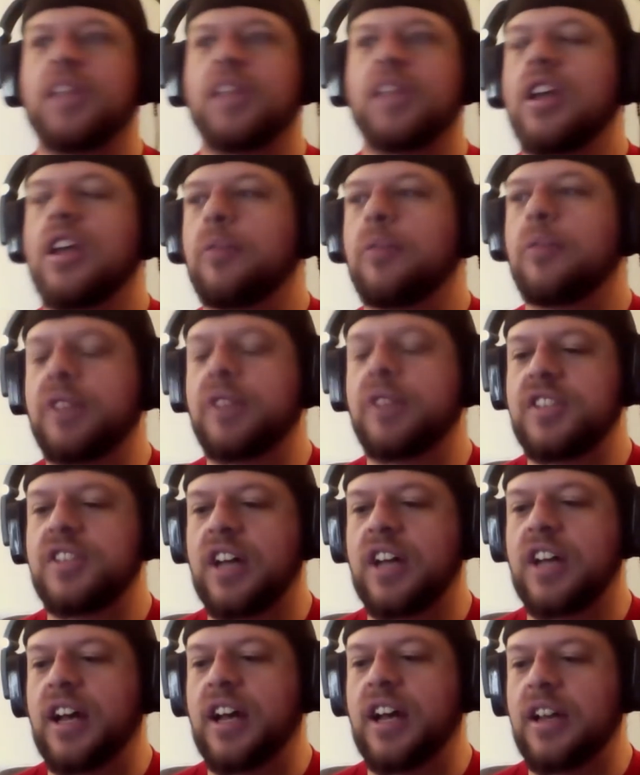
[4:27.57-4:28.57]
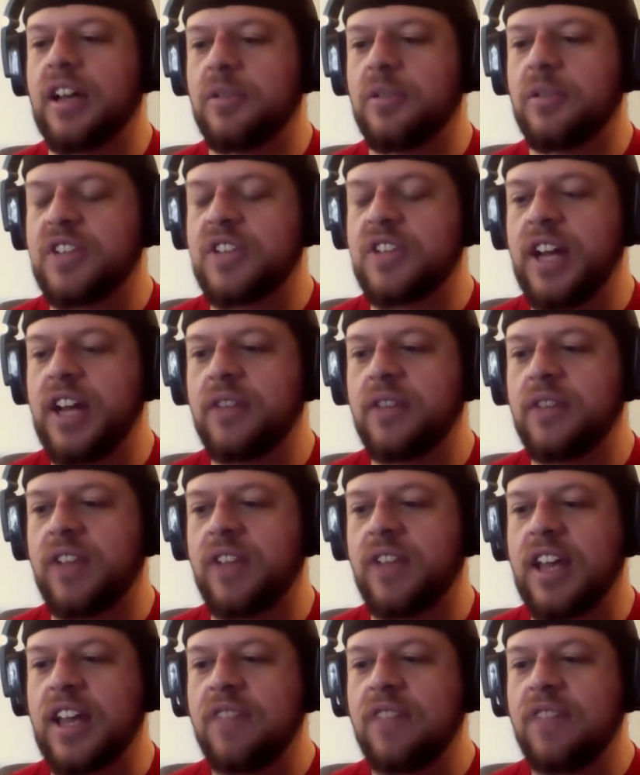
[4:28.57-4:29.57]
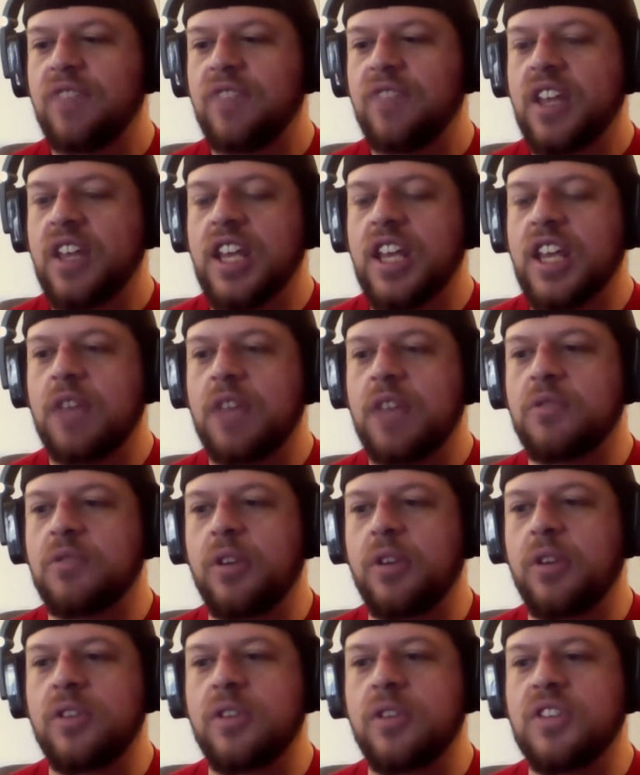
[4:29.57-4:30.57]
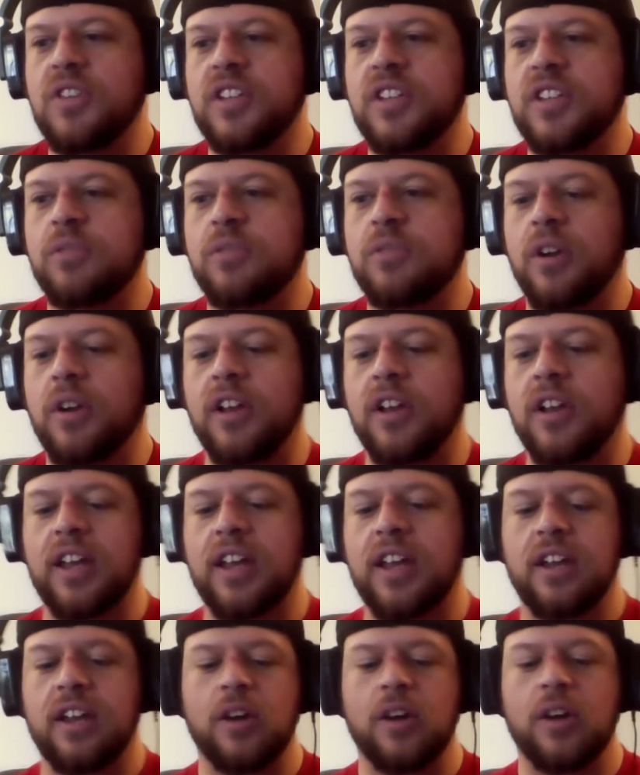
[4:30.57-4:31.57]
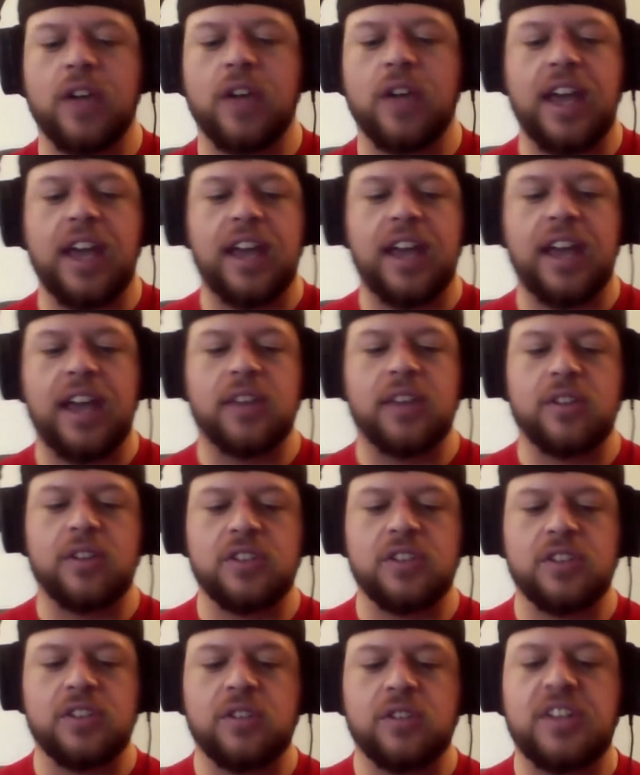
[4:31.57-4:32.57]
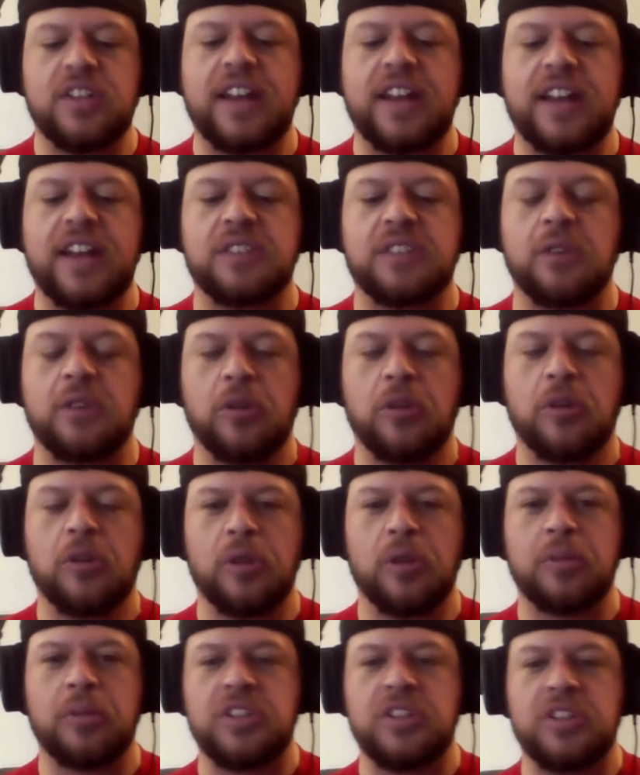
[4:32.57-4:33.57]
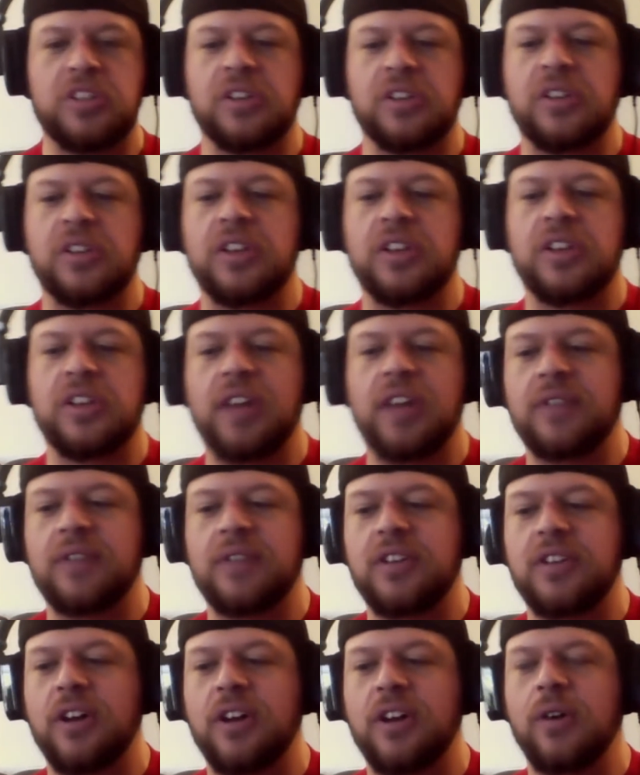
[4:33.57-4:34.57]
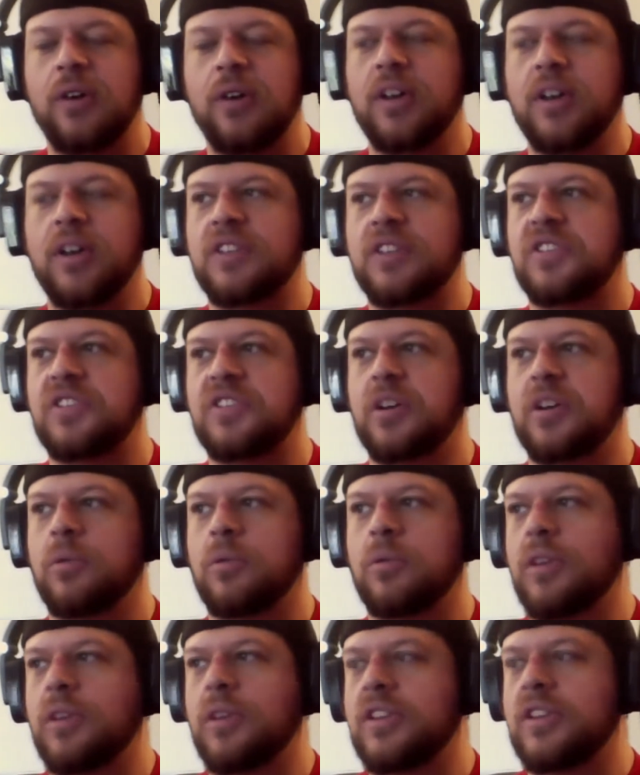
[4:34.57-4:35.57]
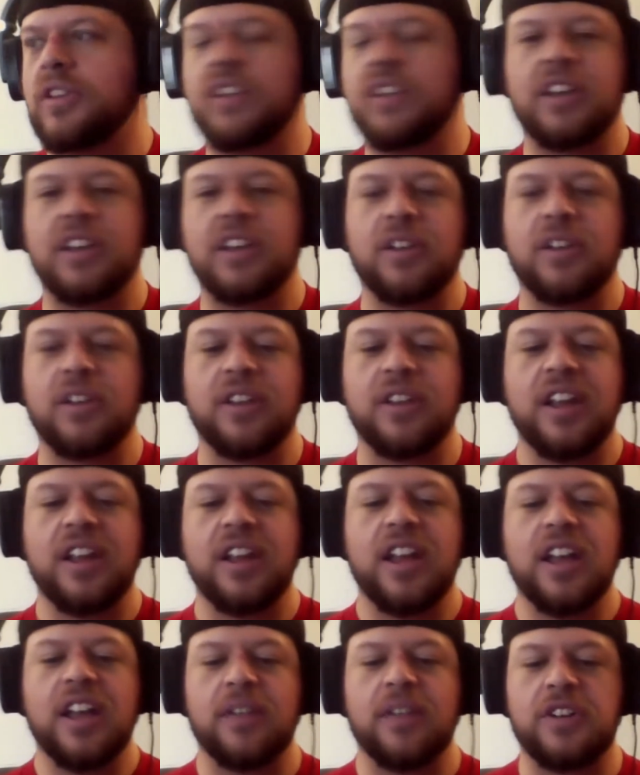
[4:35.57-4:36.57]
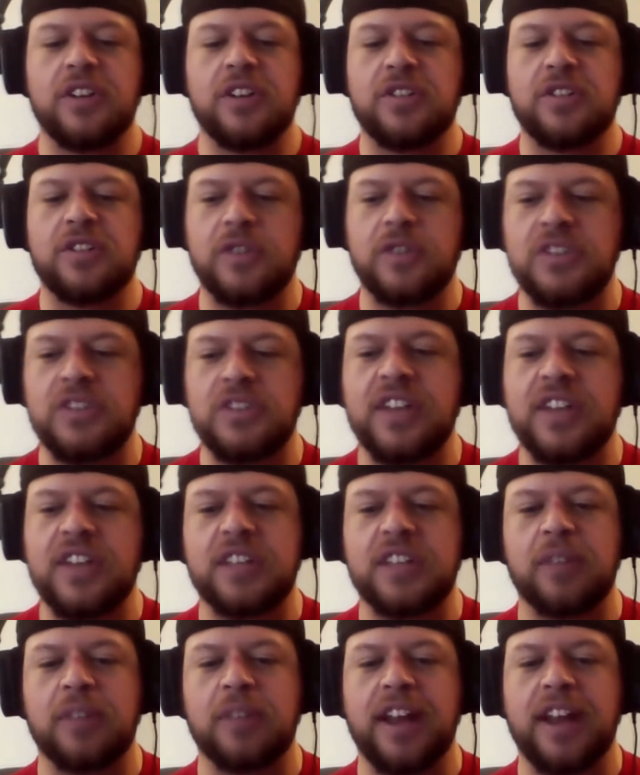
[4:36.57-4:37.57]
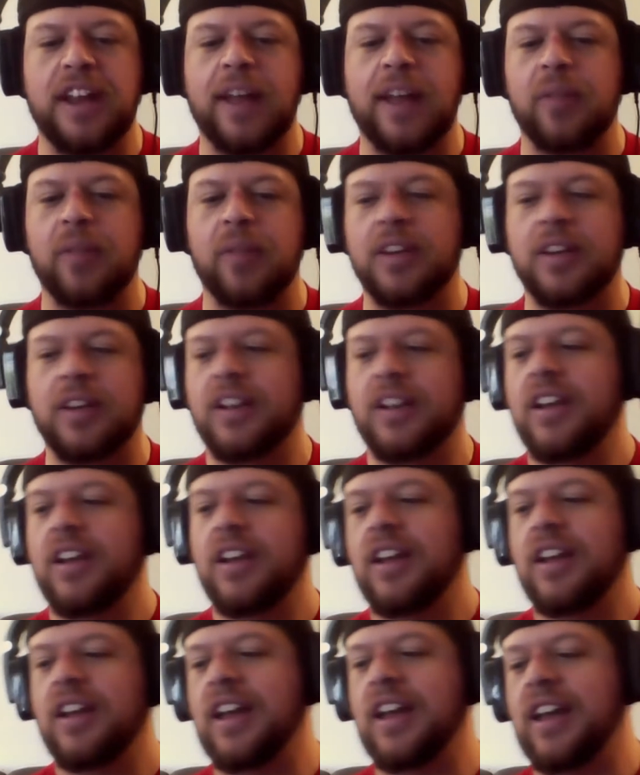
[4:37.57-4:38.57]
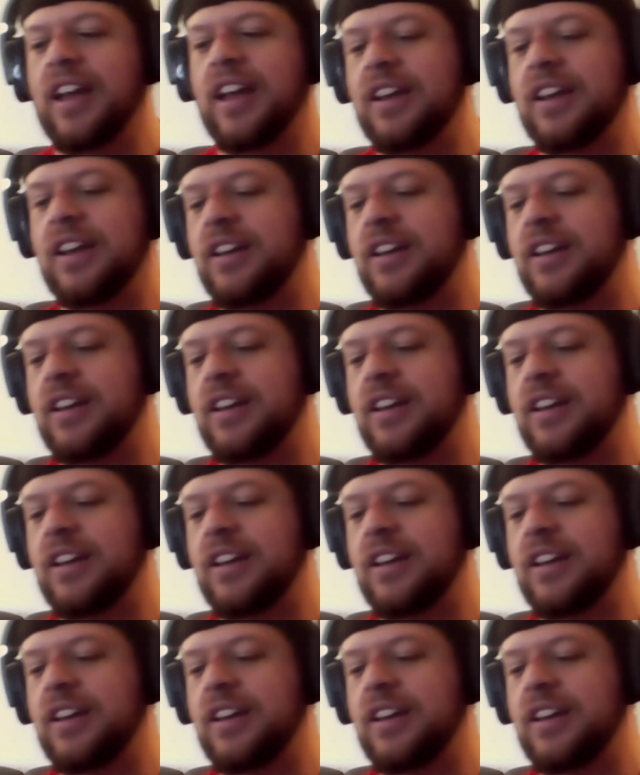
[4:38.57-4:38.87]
but it was kind of like it was one of those things where, like, okay, there's a new status quo. Pretty much the only thing you have to know is there was, that Avengers versus X-Men happened, and